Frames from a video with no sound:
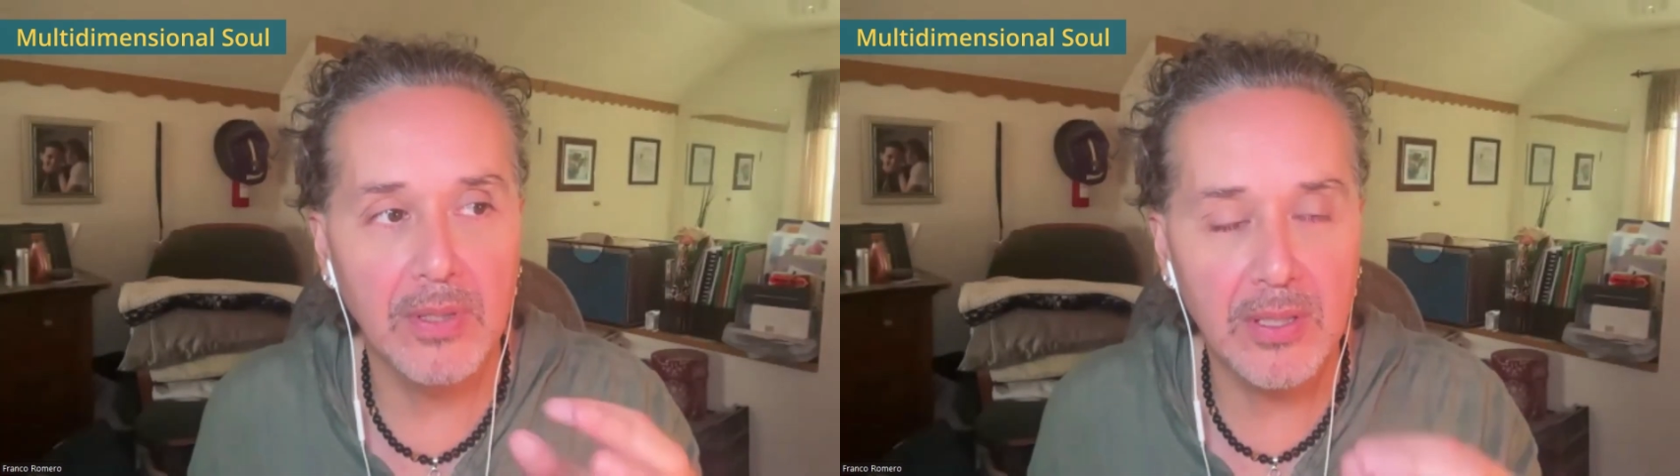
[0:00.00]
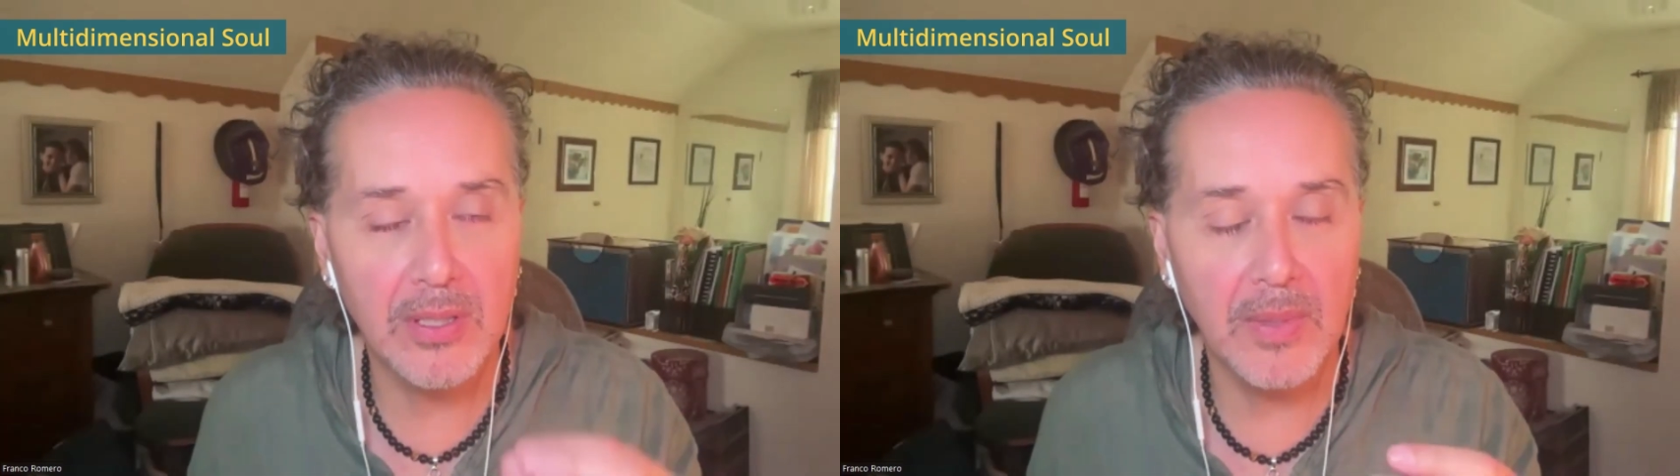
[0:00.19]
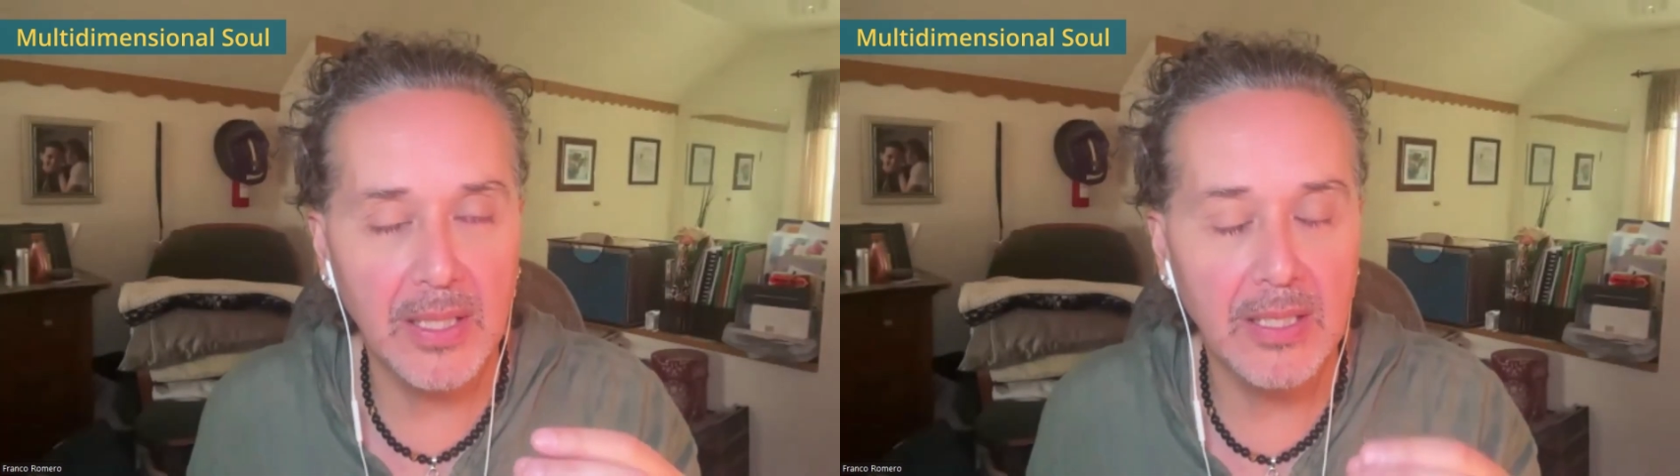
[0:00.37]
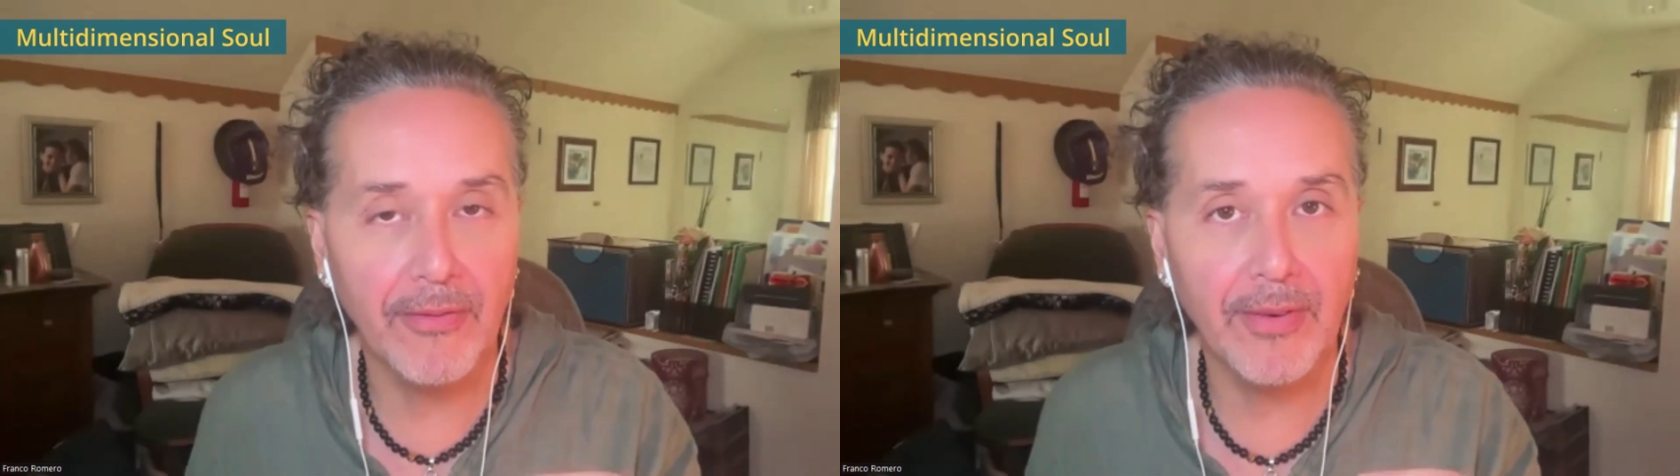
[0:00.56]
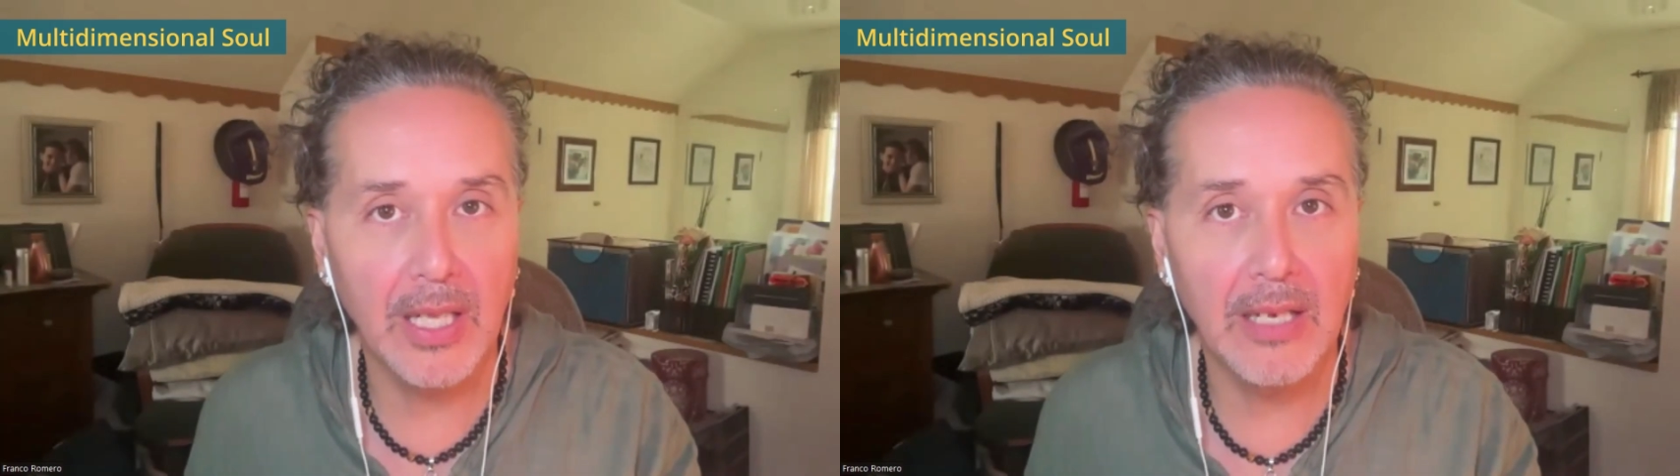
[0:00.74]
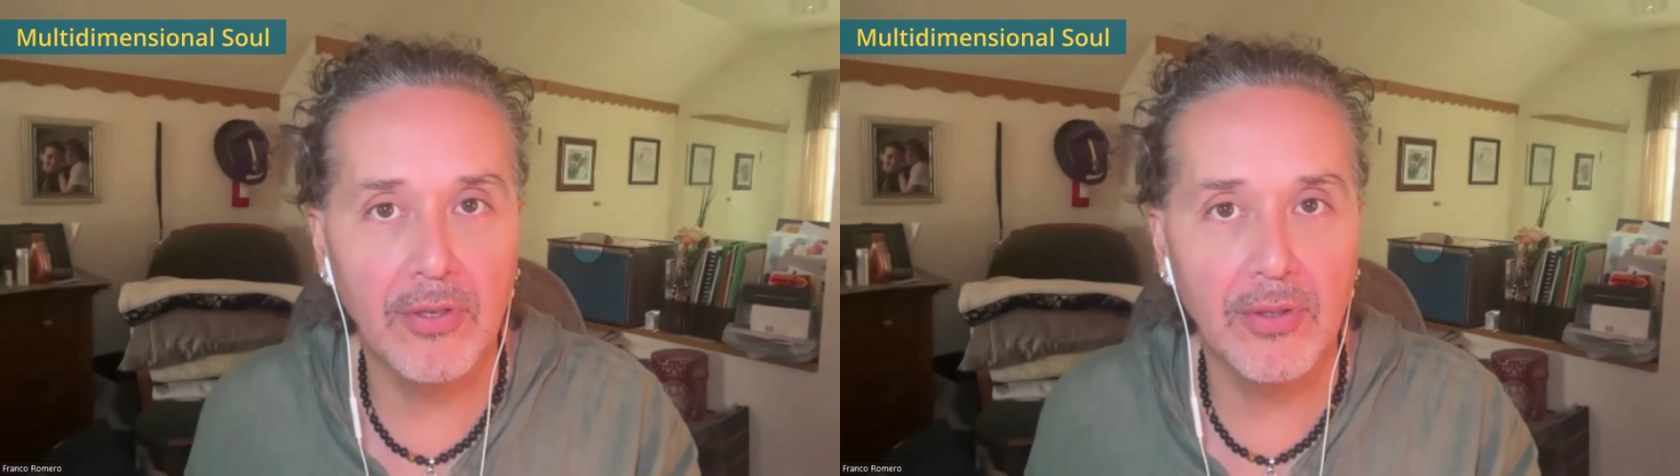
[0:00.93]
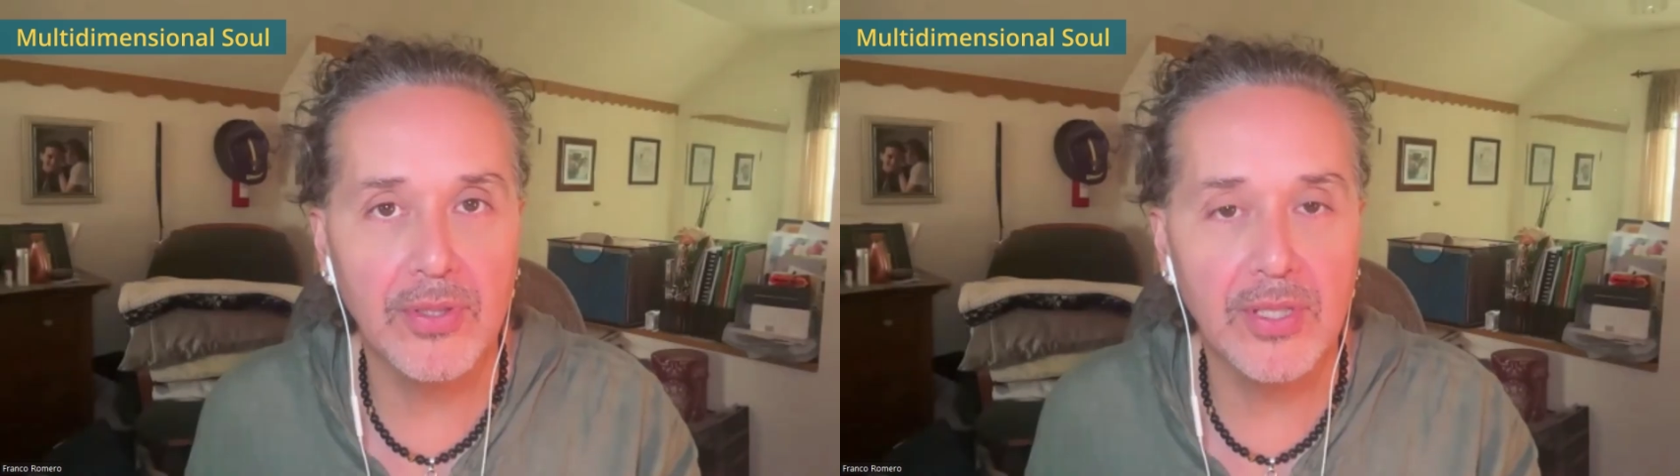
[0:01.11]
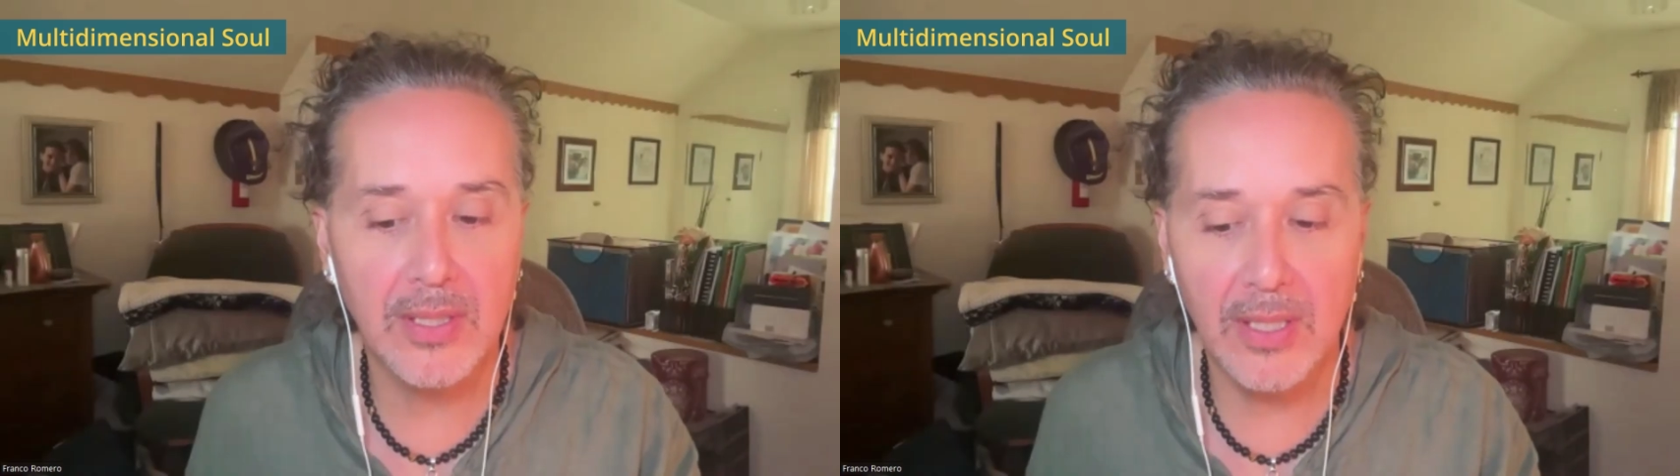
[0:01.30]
in so many different levels.